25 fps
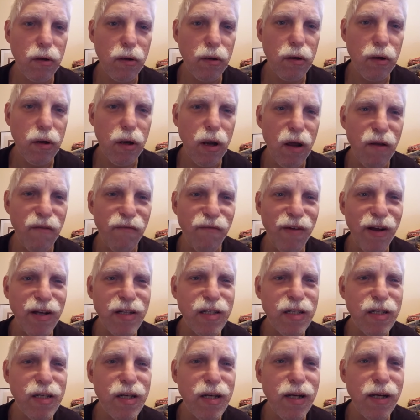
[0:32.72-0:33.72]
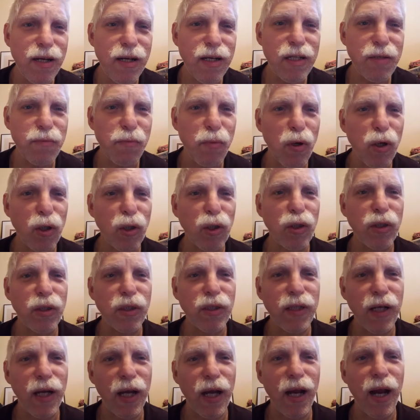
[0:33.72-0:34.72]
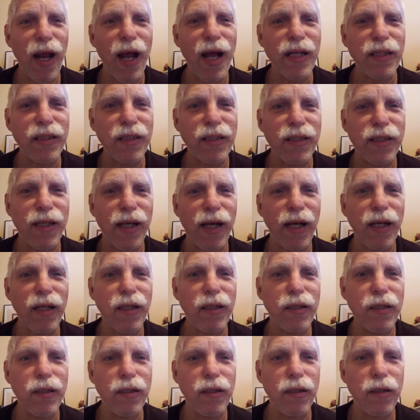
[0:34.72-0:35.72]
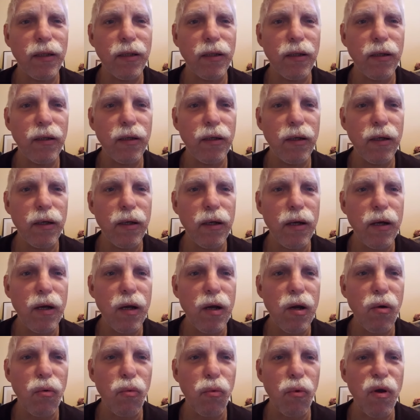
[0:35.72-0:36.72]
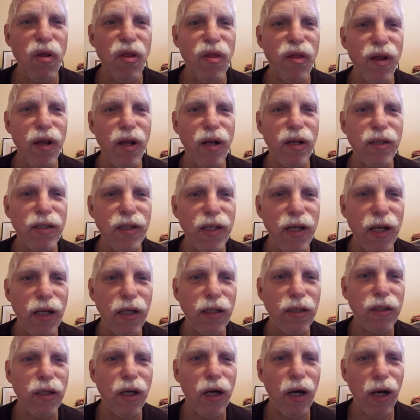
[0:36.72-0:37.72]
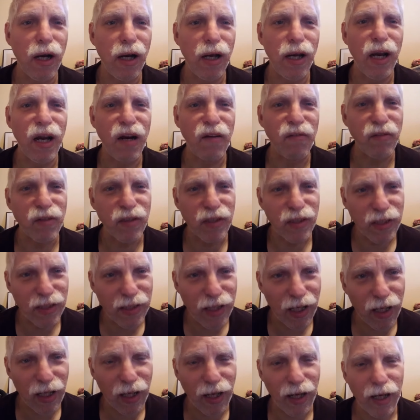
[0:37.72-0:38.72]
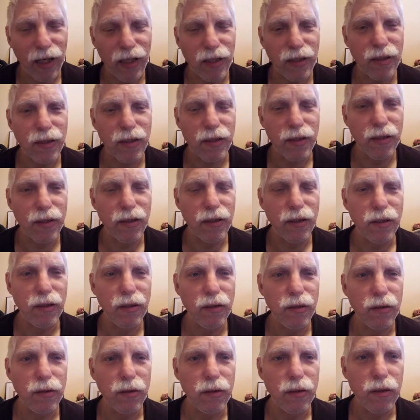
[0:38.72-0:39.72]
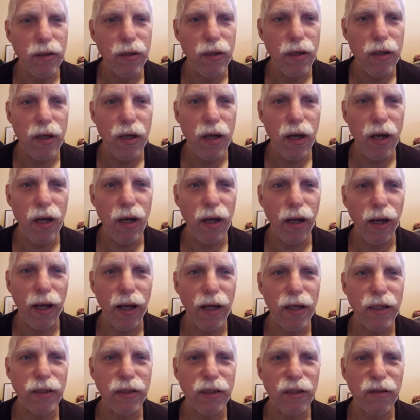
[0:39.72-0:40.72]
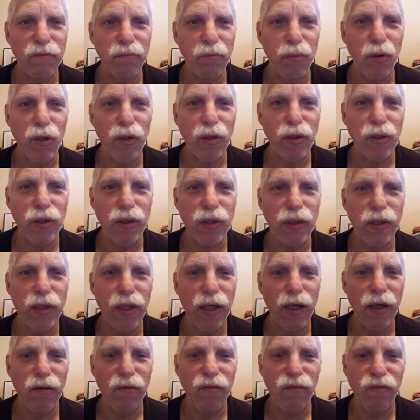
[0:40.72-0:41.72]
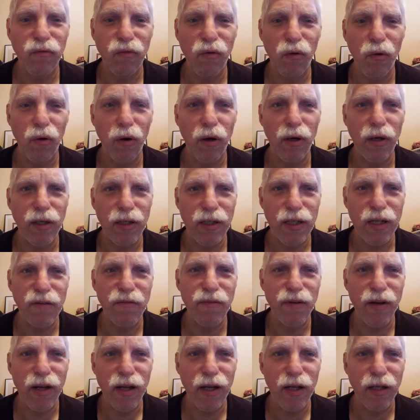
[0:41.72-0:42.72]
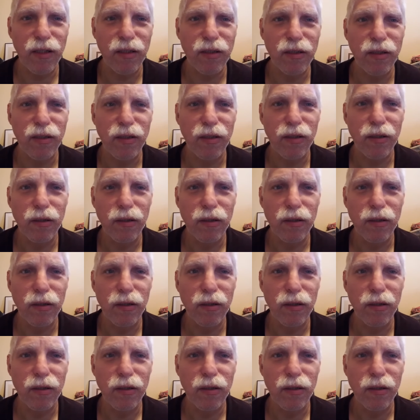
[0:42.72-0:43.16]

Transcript: Investing is purchasing an asset with the intent on never selling it. In the case of purchasing for dividends